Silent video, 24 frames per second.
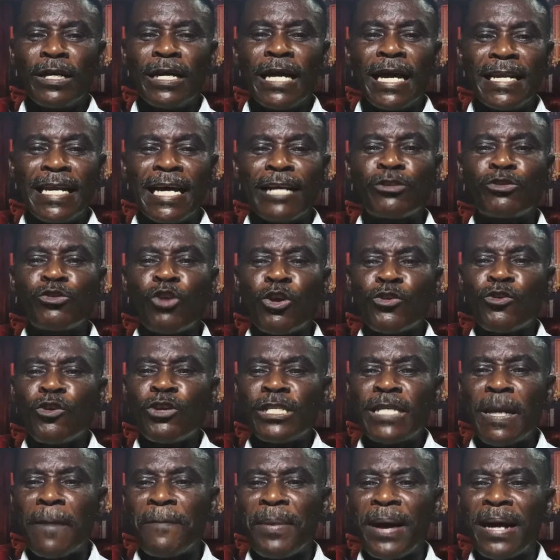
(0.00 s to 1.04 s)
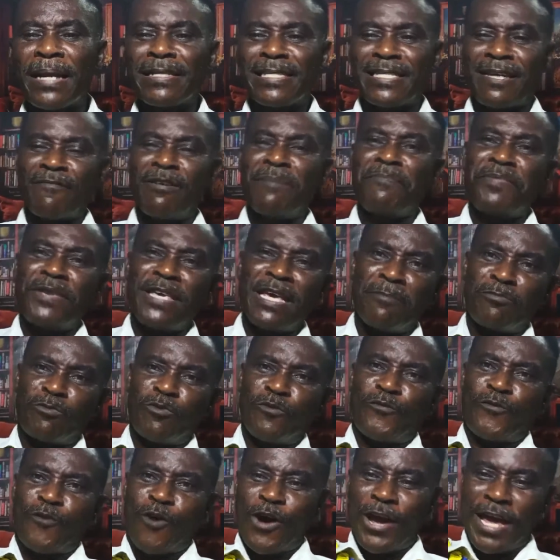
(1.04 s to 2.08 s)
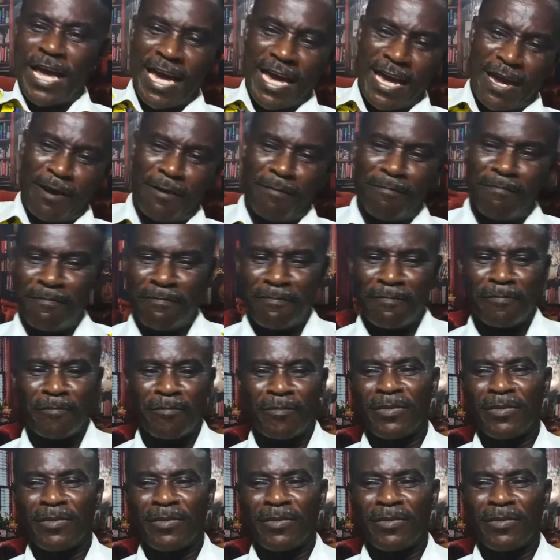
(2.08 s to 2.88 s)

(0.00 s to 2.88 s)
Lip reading: And then Tokyo, Japan, 7 p.m. to 4 a.m.